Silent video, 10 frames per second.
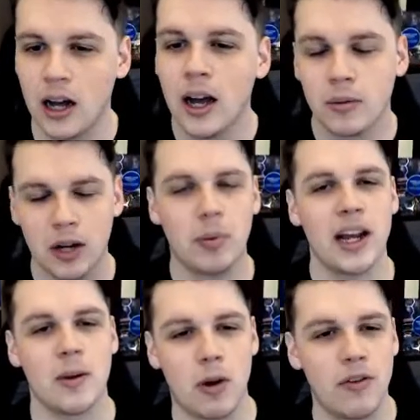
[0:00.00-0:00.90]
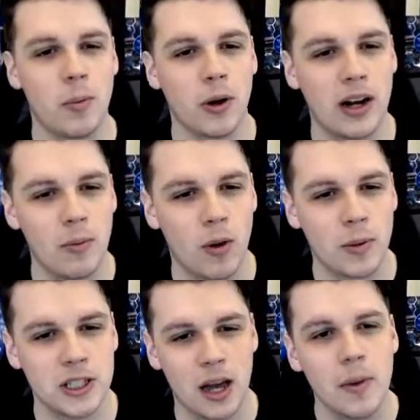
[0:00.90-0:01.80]
I'm going to play the One Football clip one
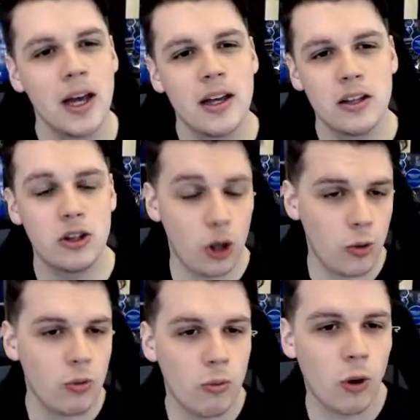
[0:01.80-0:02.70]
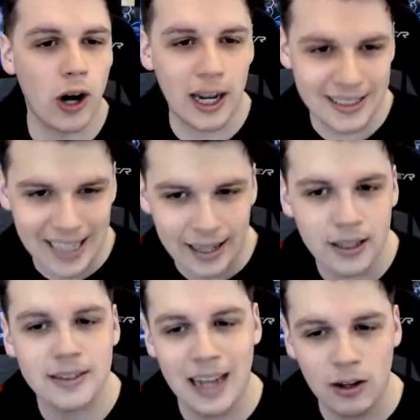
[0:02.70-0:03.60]
more time. Do what I
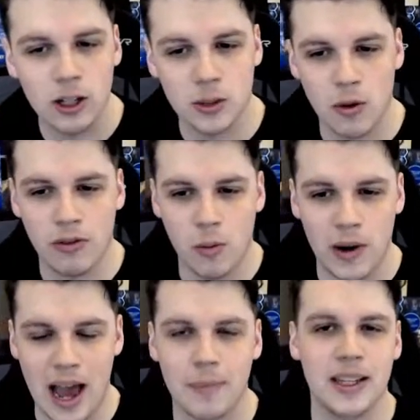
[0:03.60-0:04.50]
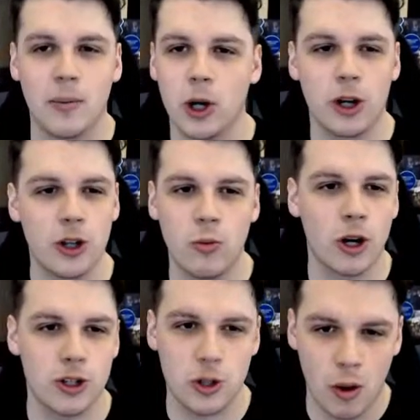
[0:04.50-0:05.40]
say. Download the One Football app, and then we're going to do
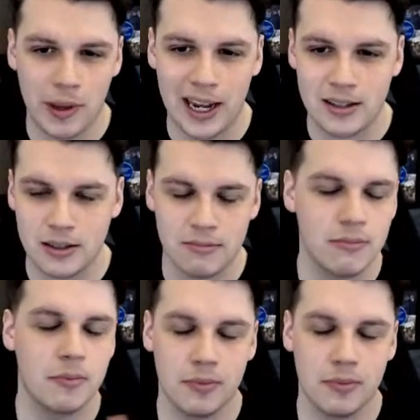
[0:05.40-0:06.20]
1 or 2 more minutes.